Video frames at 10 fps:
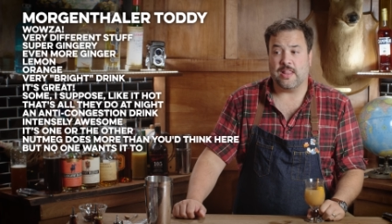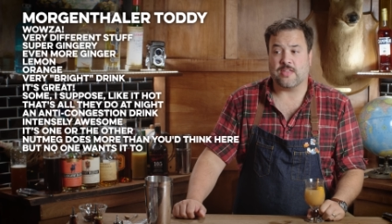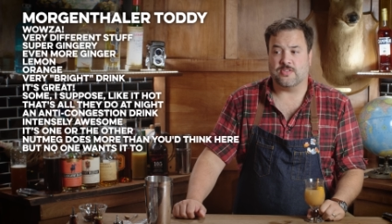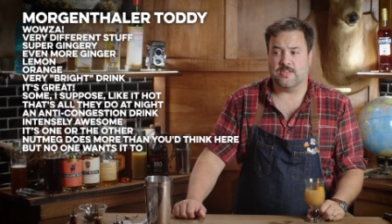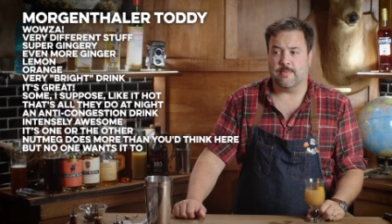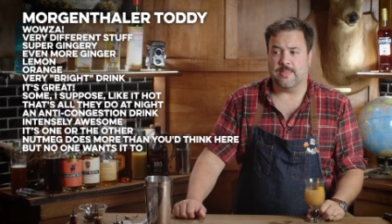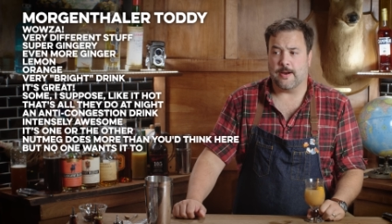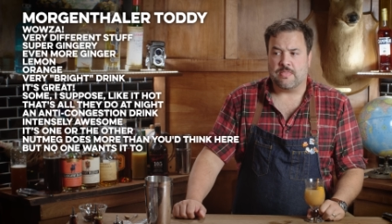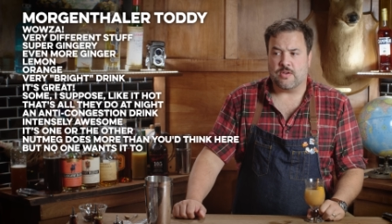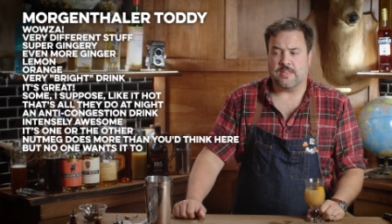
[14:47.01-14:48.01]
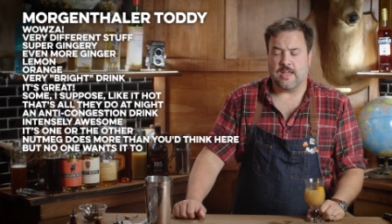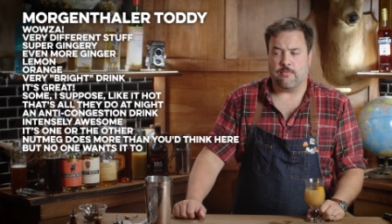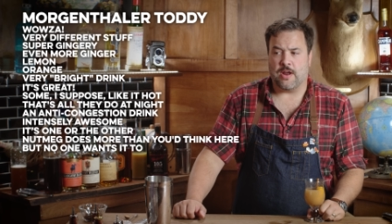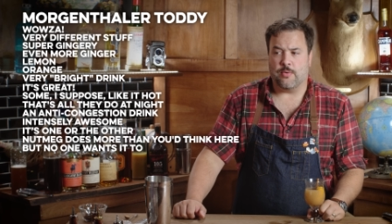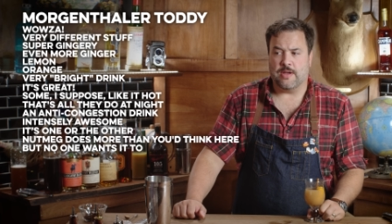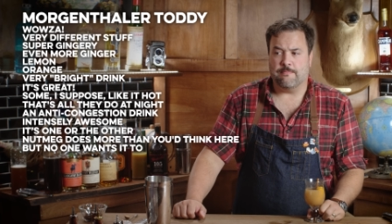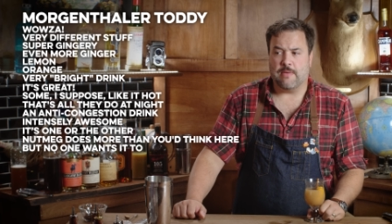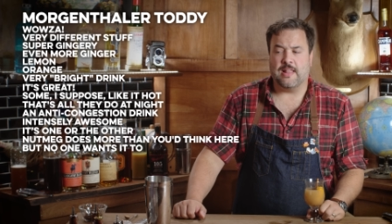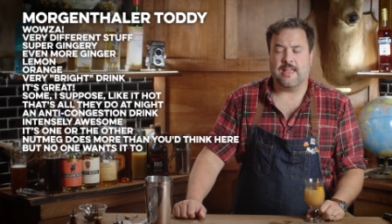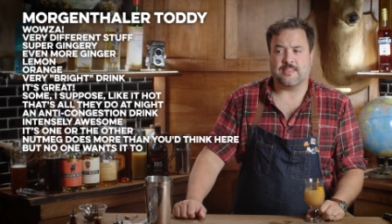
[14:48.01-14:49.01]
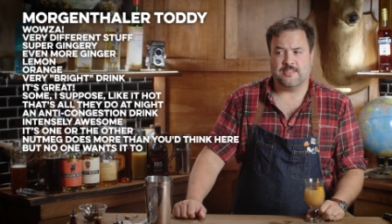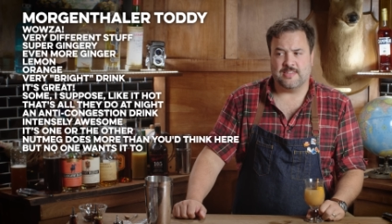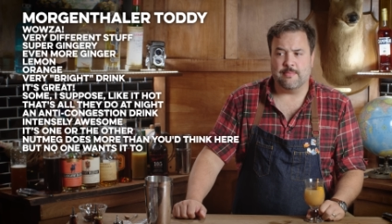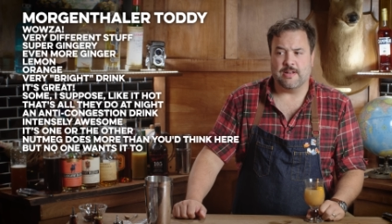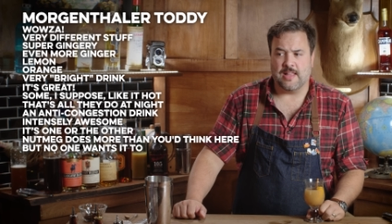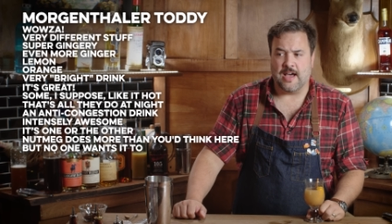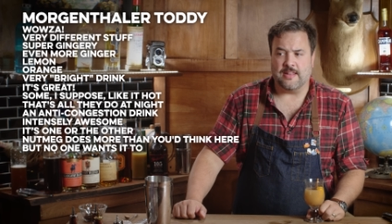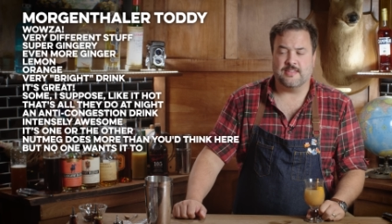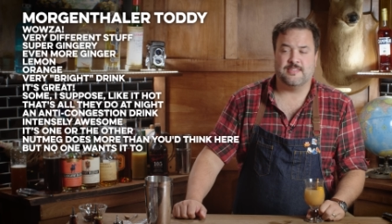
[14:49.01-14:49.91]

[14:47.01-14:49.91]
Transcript: I like the cinnamon. You get that right away. I like the cinnamon a lot.